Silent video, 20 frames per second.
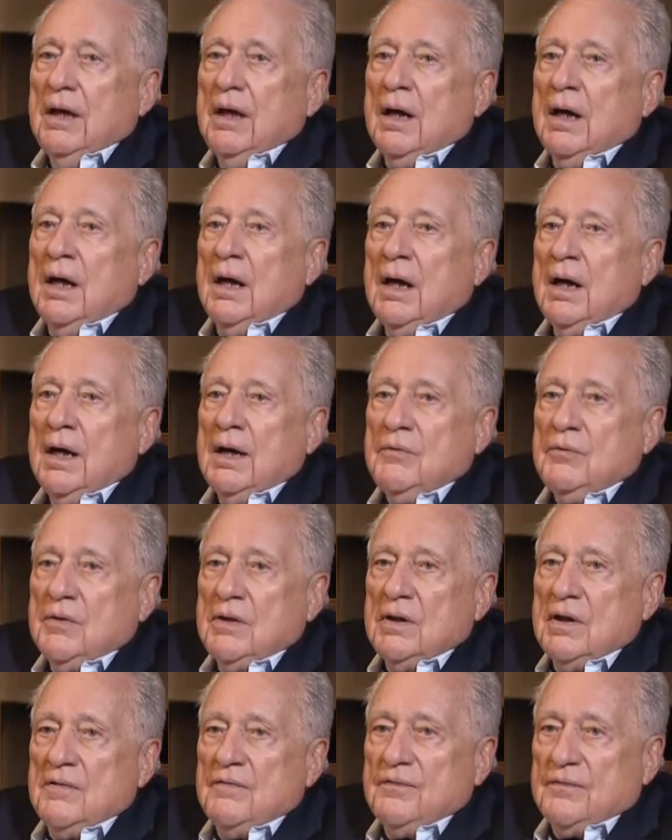I
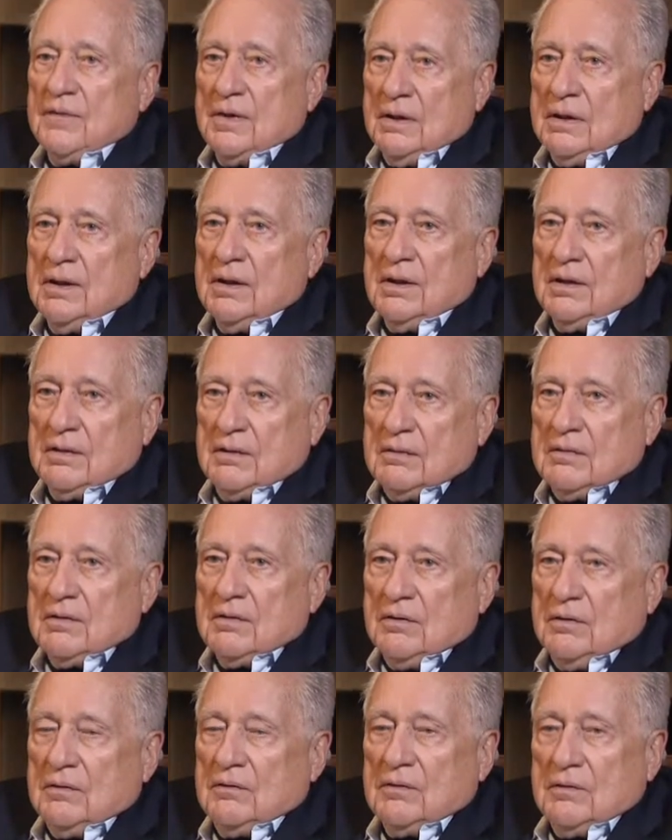really
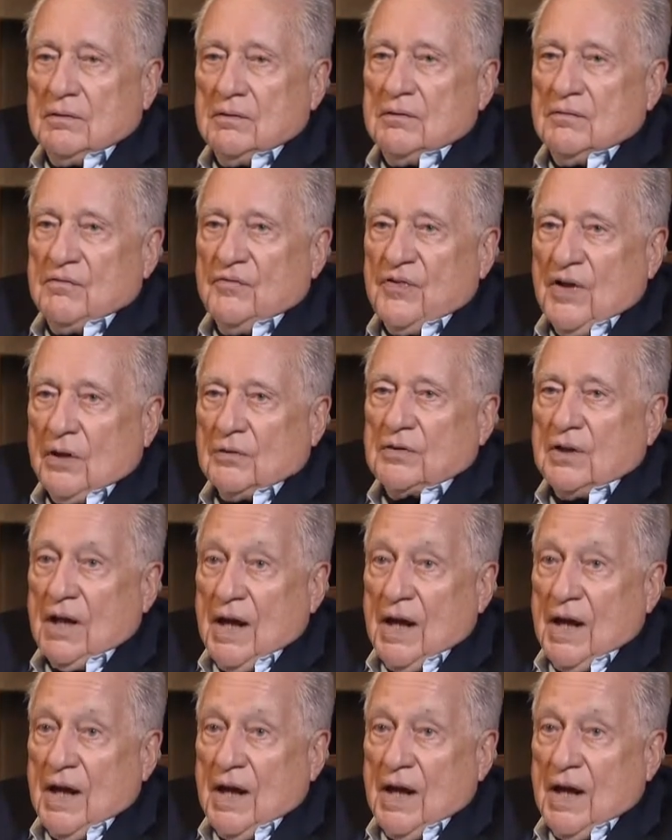felt